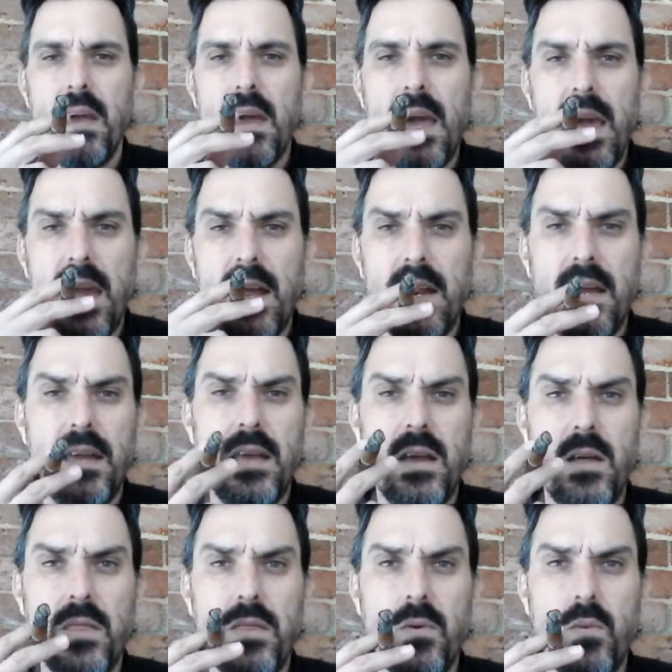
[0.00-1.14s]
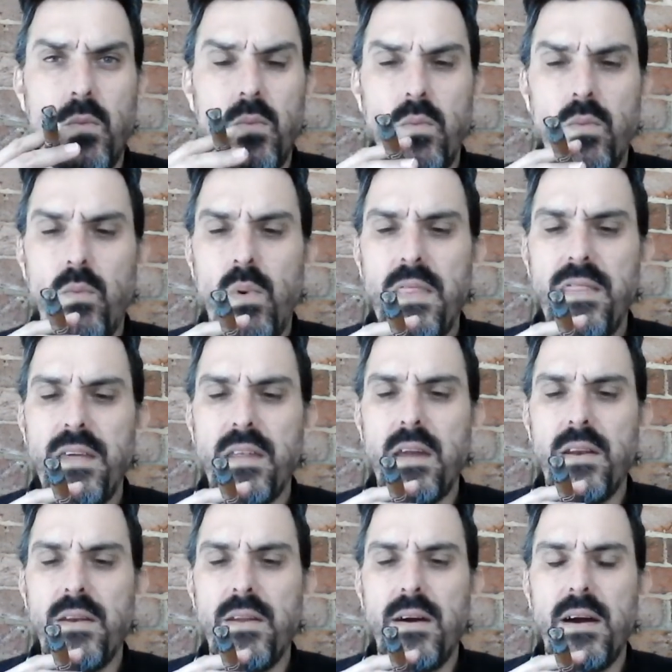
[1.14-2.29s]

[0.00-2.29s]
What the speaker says: And the one thing that